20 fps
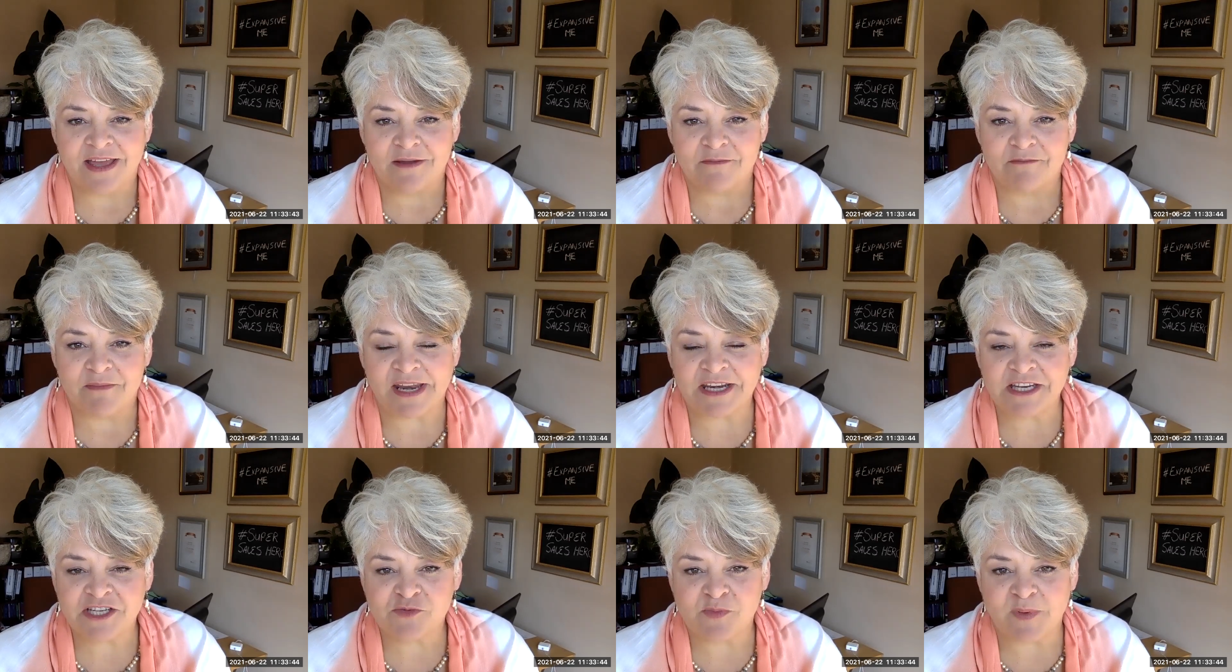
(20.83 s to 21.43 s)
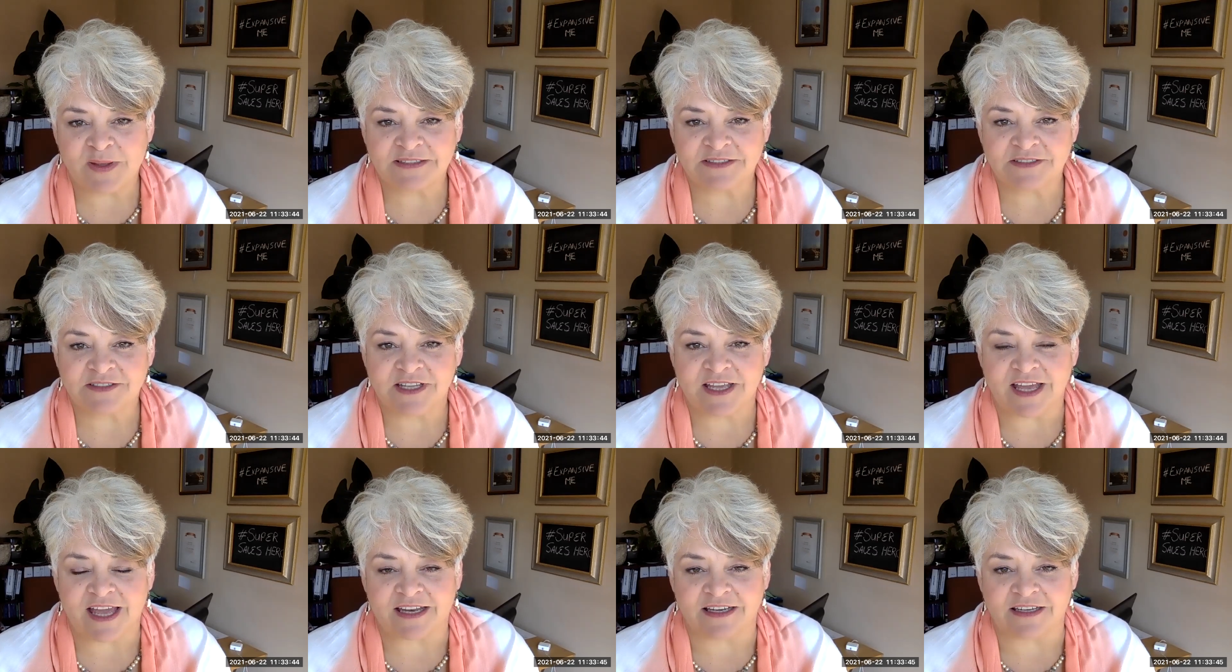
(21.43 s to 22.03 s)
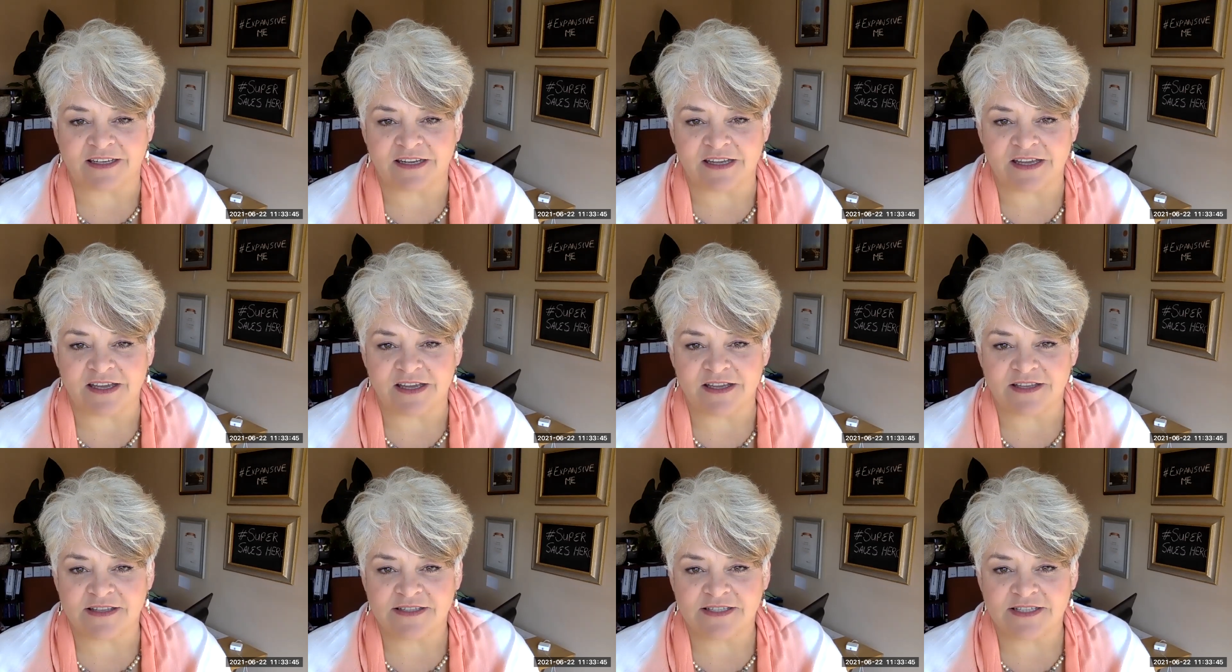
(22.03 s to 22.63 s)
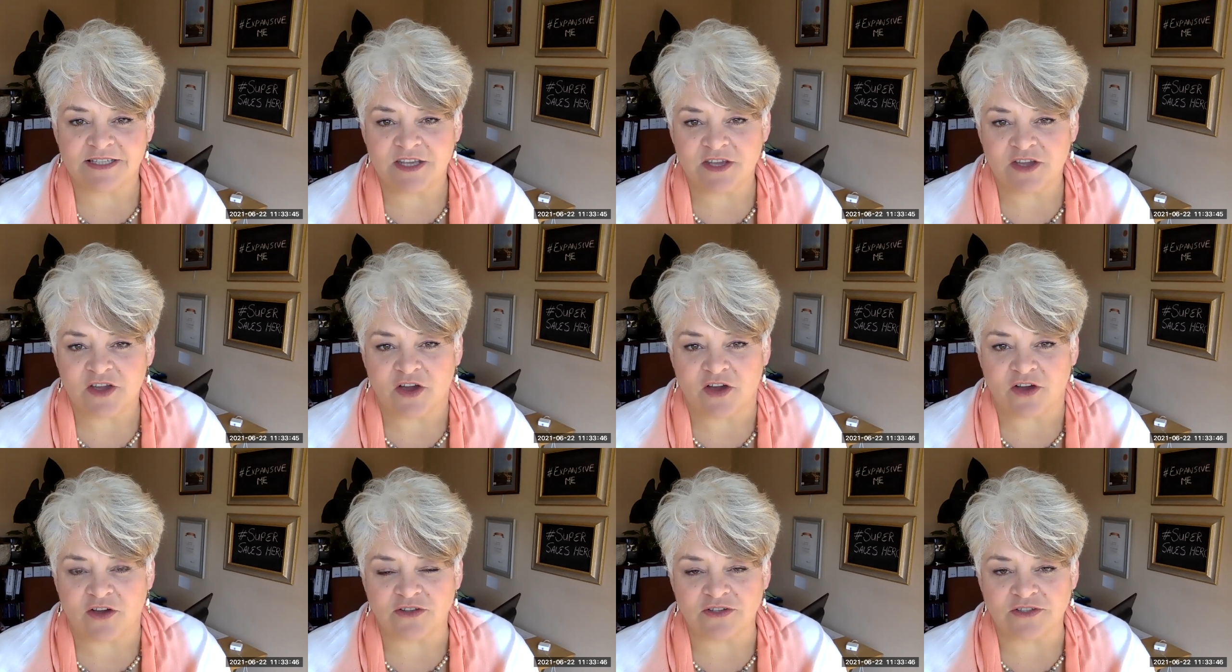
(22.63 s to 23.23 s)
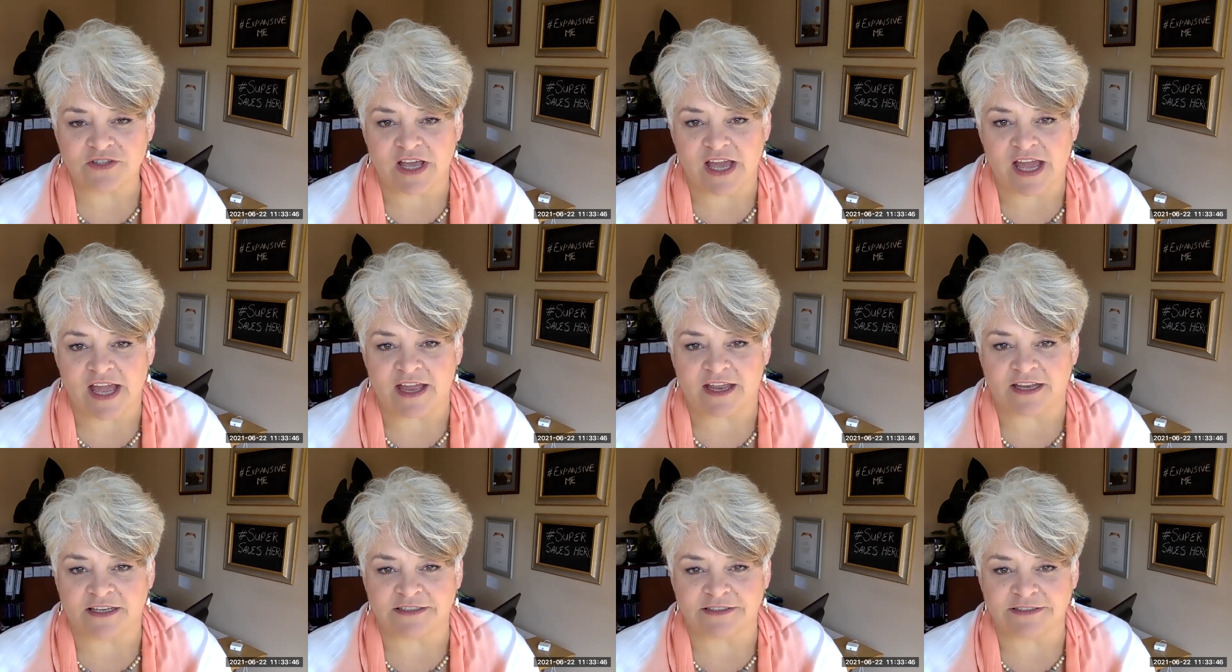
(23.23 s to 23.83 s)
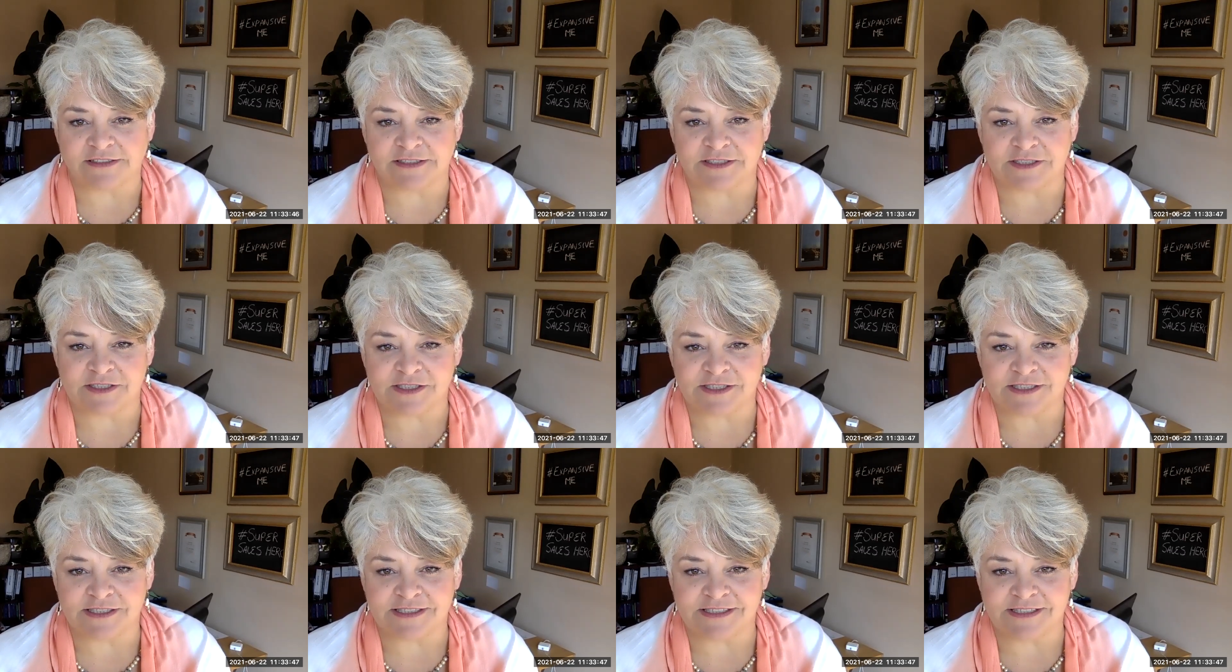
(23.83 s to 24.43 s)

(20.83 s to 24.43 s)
management and CEOs and